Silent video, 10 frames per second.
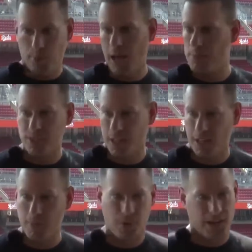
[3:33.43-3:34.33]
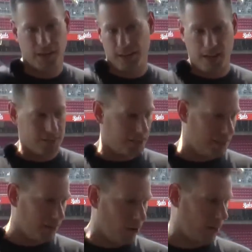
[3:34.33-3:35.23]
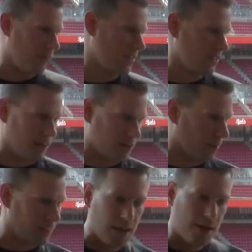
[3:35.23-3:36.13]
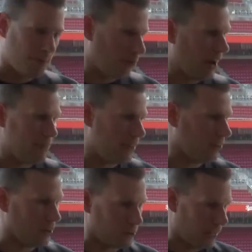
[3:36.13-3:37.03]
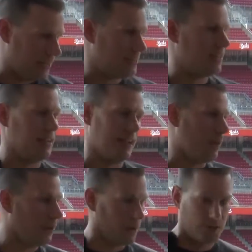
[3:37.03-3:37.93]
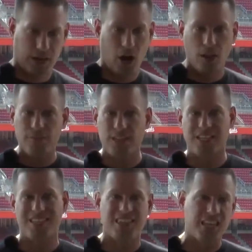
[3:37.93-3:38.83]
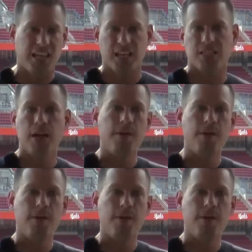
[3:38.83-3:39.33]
pipes in, by connecting all of our sites with private low latency networks, right? All of these things